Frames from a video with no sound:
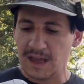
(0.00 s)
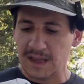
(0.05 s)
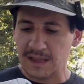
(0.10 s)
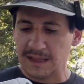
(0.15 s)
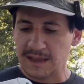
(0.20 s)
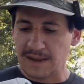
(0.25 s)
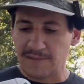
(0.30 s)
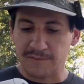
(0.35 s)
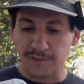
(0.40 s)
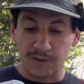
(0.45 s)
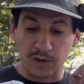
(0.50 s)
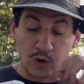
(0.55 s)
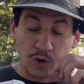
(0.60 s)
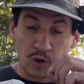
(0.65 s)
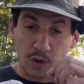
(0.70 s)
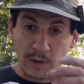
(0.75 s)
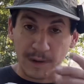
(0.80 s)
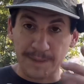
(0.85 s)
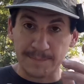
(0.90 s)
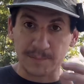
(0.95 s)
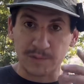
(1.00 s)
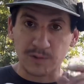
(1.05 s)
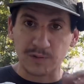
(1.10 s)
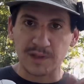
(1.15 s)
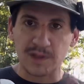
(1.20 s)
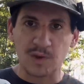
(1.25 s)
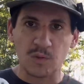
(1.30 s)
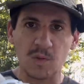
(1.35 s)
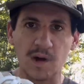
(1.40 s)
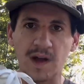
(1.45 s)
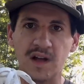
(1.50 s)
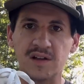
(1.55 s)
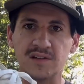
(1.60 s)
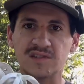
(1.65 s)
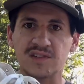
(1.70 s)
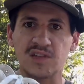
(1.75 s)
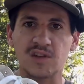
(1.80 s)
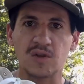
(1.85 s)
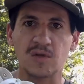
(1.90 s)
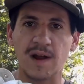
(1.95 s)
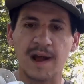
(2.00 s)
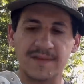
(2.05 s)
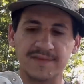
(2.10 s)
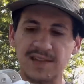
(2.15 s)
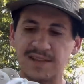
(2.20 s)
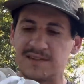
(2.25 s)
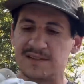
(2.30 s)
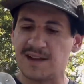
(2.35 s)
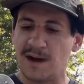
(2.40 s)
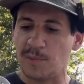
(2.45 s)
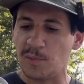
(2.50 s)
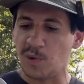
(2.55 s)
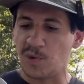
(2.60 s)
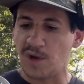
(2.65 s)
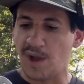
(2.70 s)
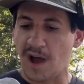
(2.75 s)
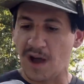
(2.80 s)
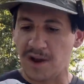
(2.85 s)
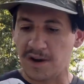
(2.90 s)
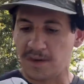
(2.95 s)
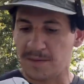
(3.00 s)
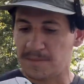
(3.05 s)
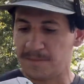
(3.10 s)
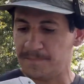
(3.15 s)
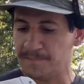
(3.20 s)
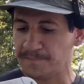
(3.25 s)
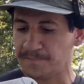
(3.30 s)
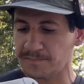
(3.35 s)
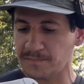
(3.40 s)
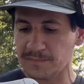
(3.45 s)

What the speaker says: They've gripped really well, so you don't have to double knot them.